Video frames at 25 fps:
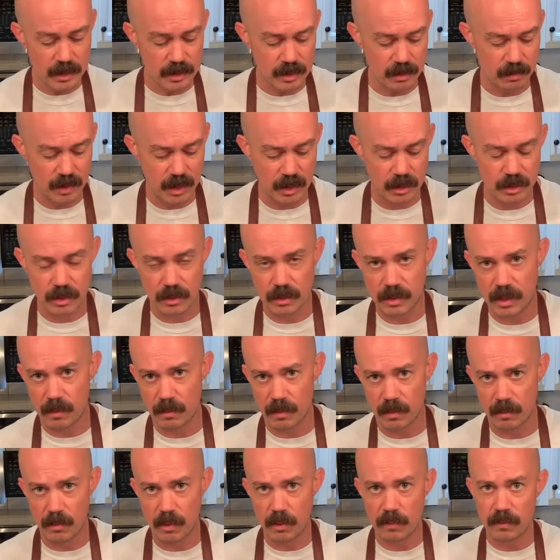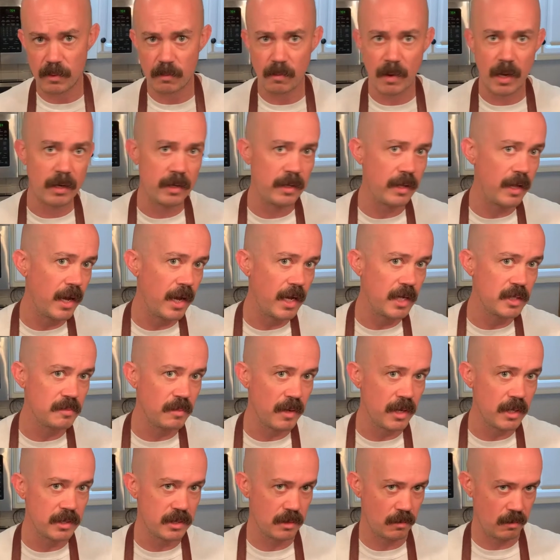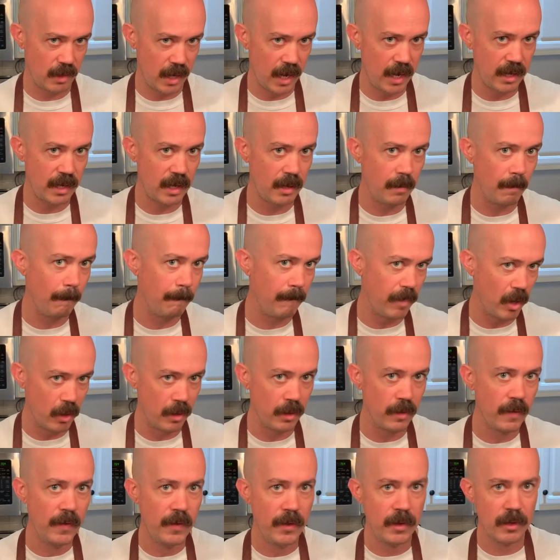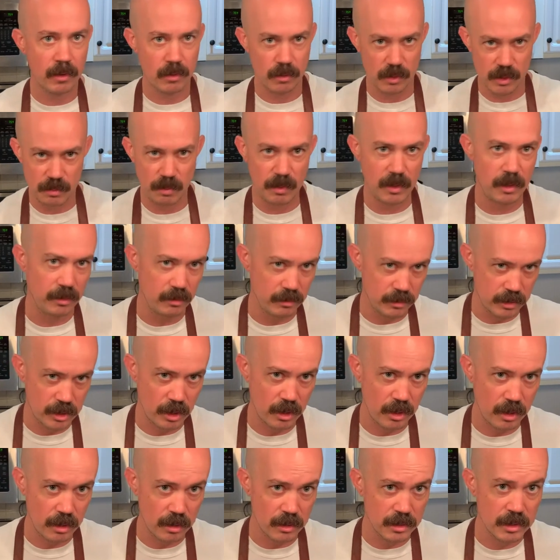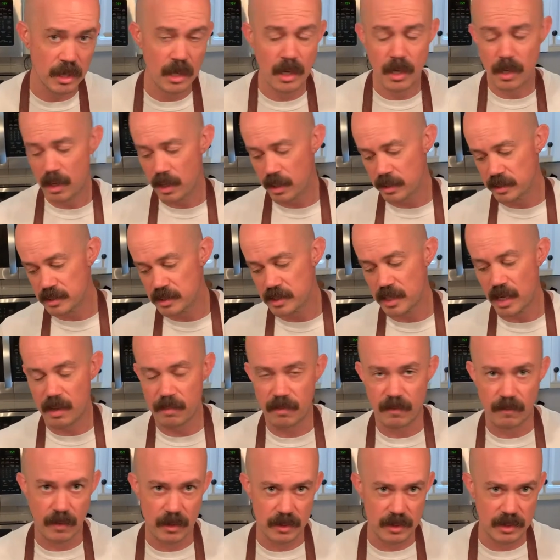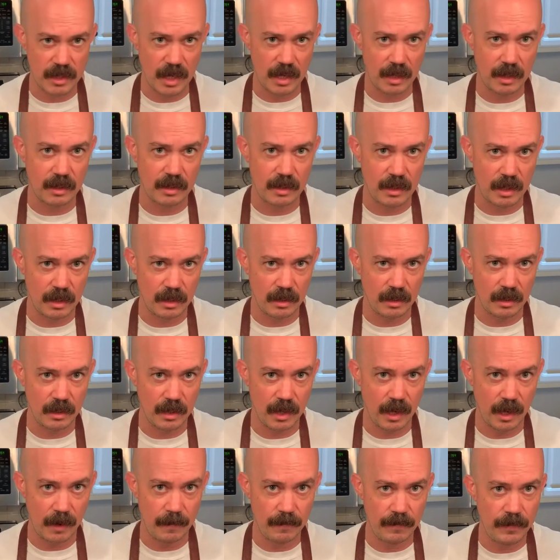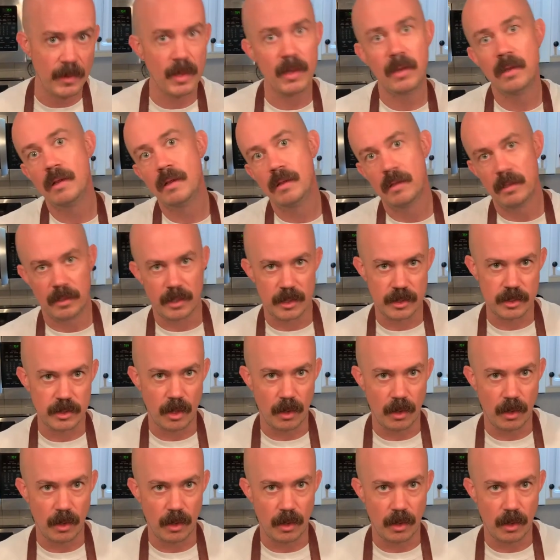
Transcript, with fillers: to make sure that we're moving around in the hot spots and we're not getting burnt, crispy little turds on the top of our steak at the end of the night. Let's